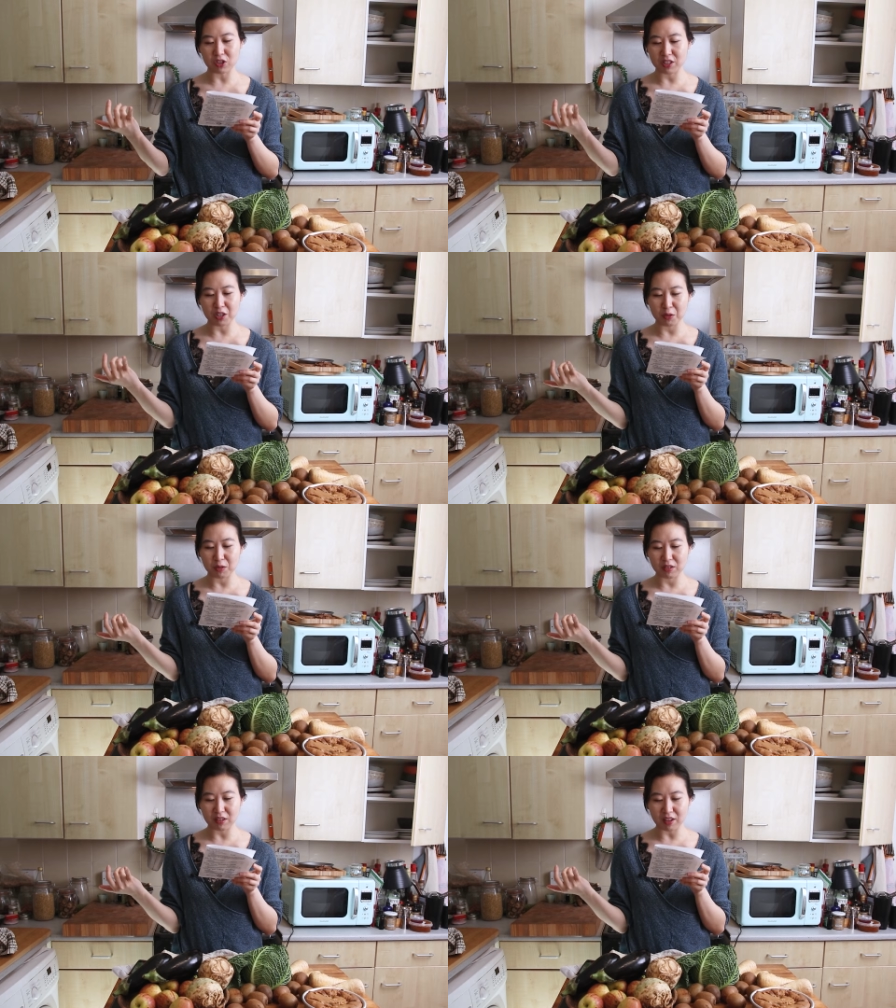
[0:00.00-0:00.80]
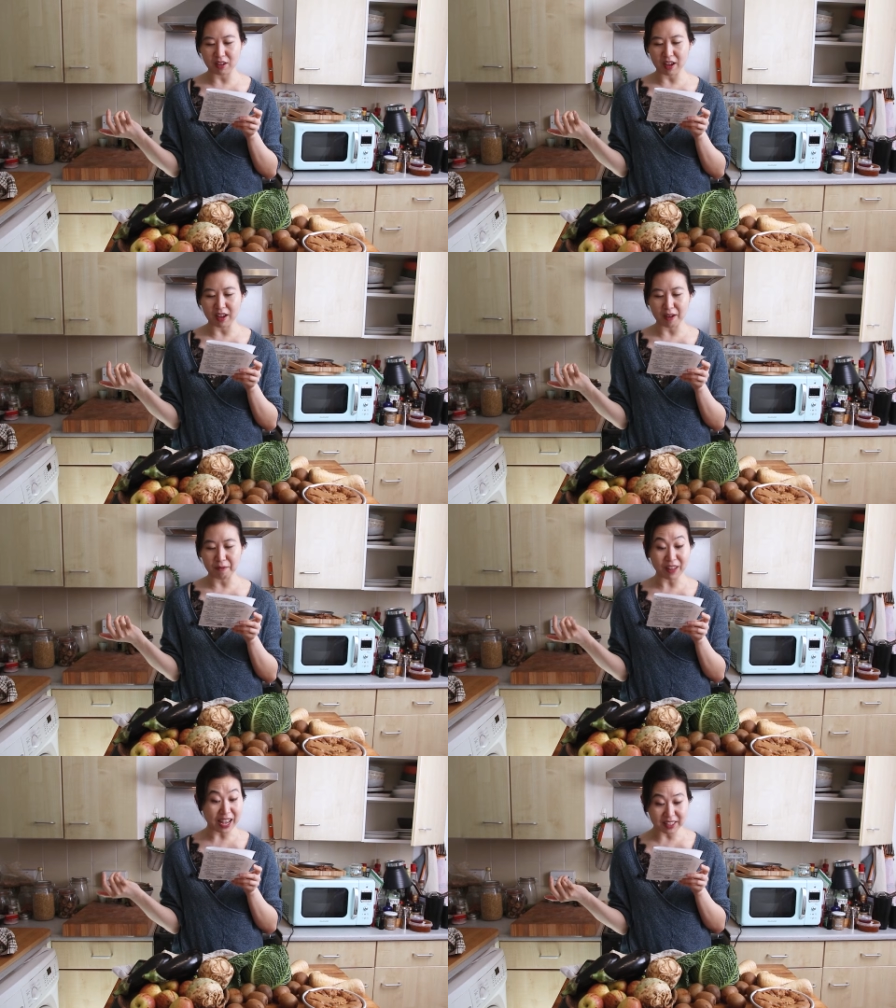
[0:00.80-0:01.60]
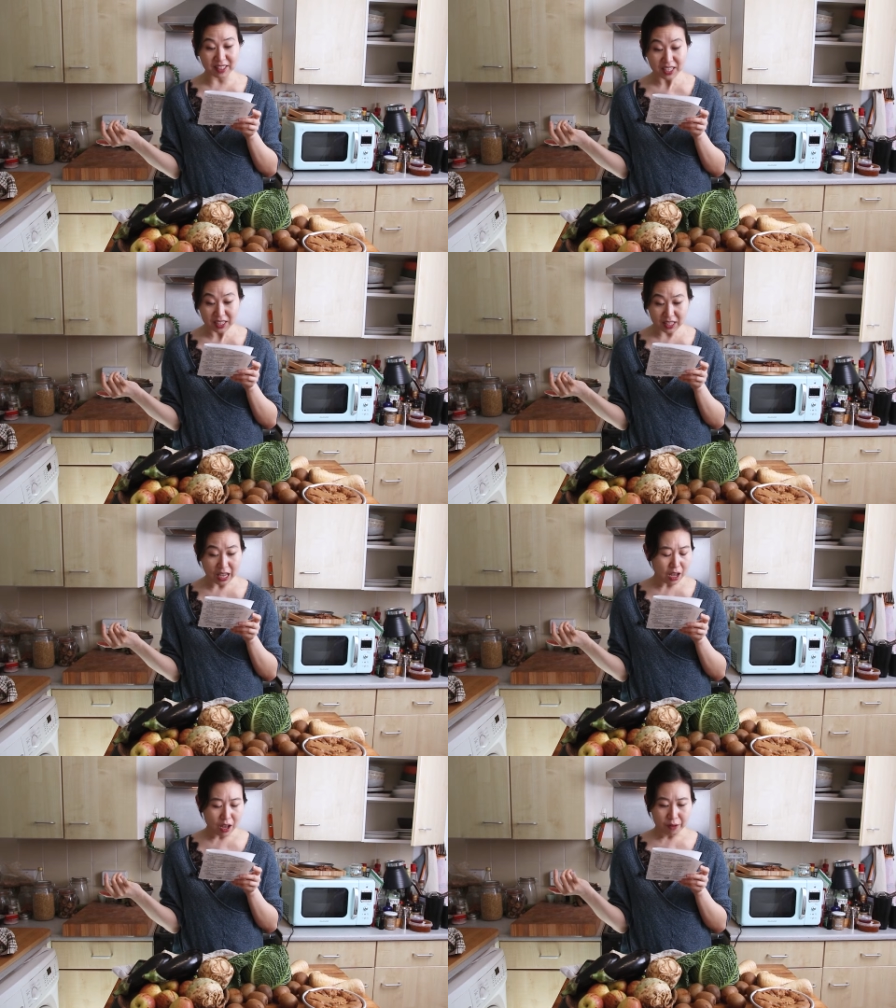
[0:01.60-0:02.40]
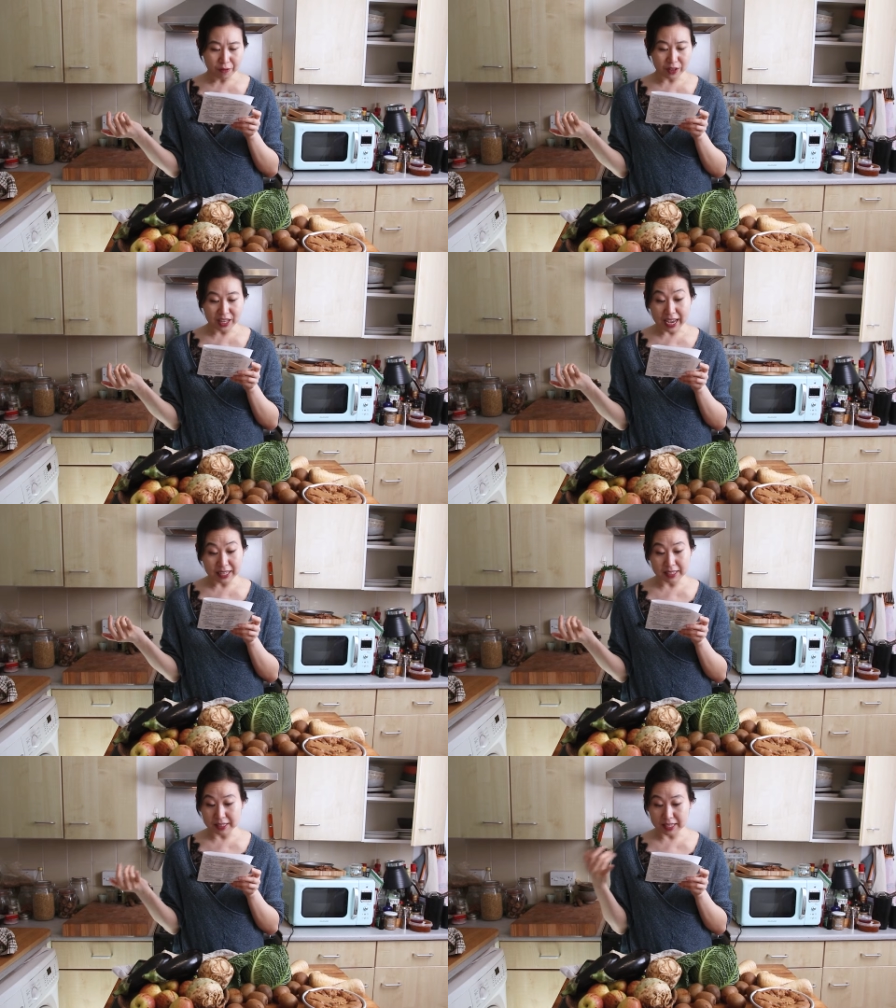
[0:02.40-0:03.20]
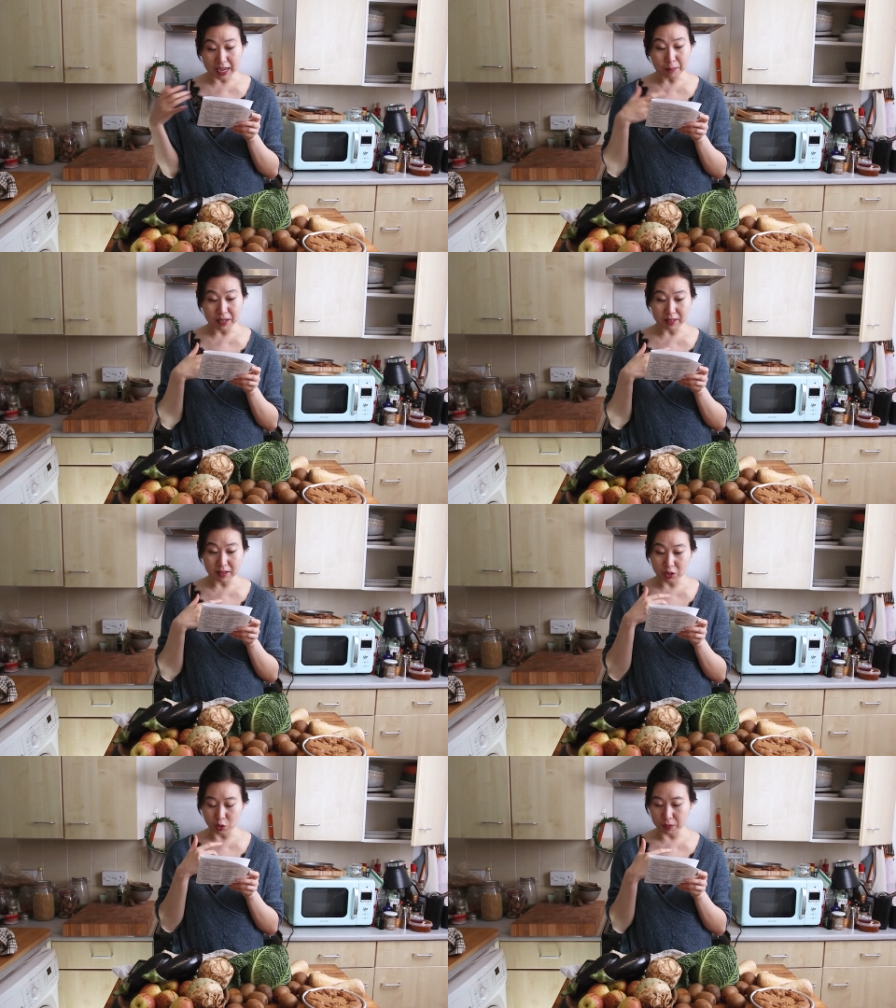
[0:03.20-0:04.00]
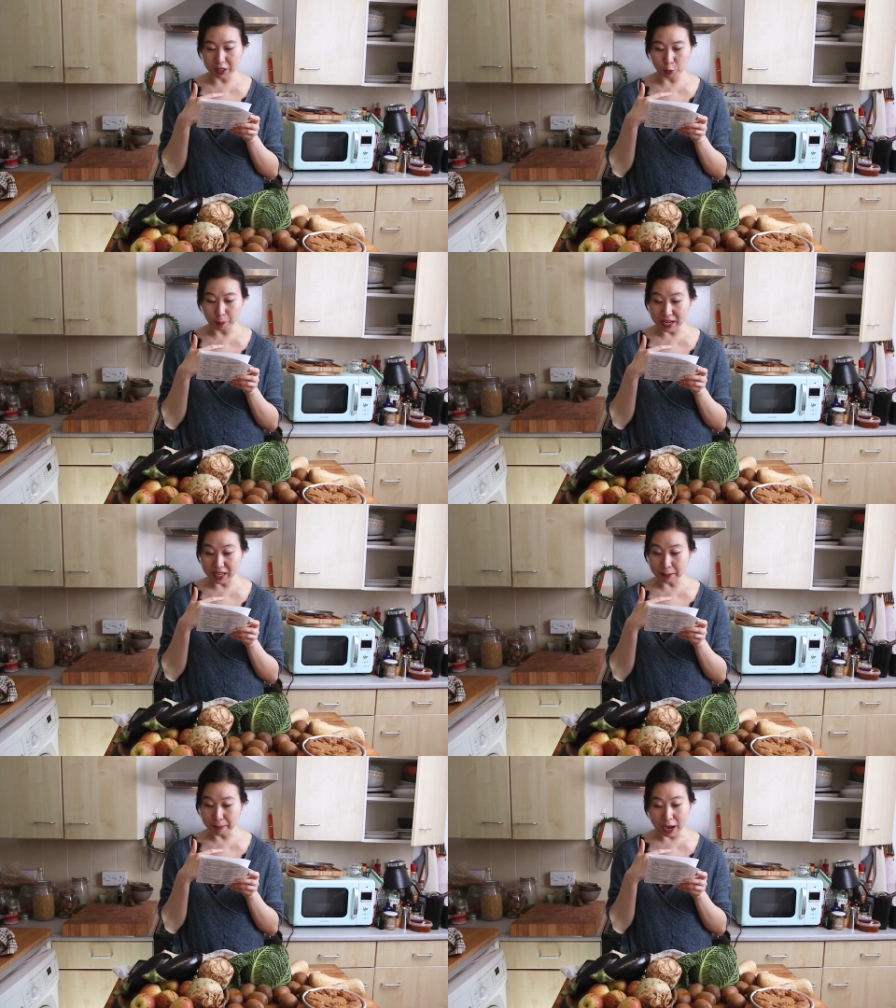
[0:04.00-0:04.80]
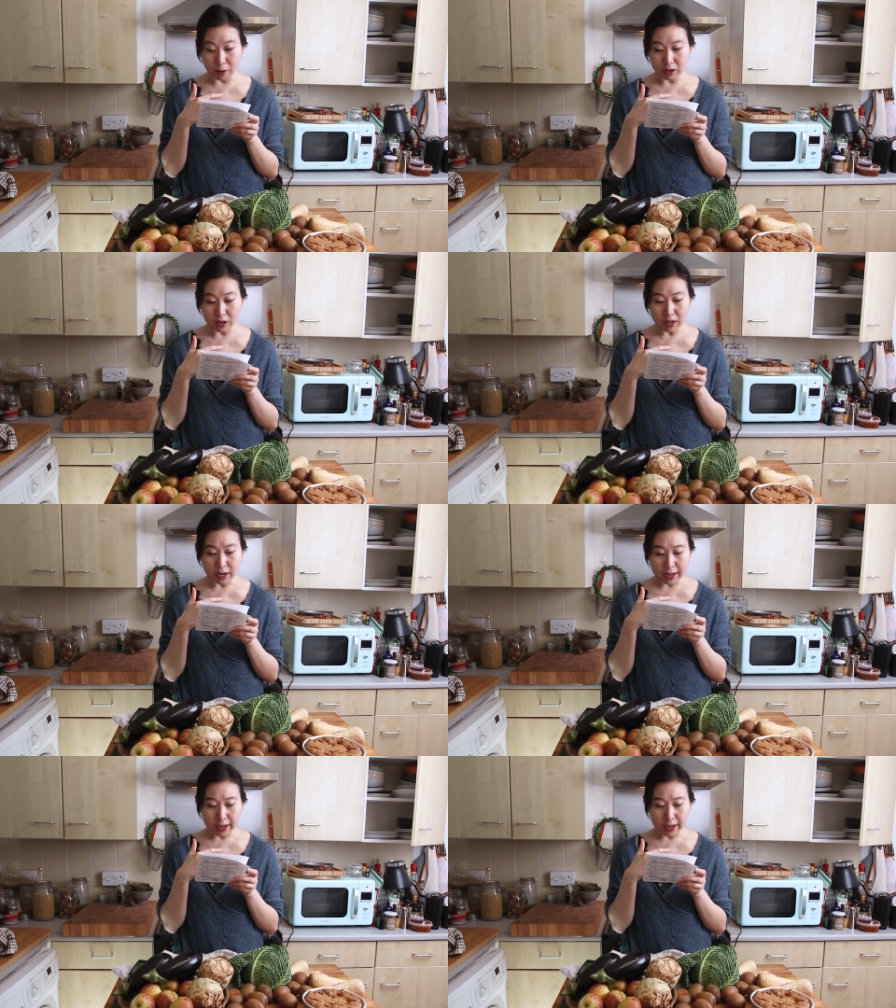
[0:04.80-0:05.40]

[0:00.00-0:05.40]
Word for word: just use uh, flax seeds for the eggs instead because there's so much baking powder.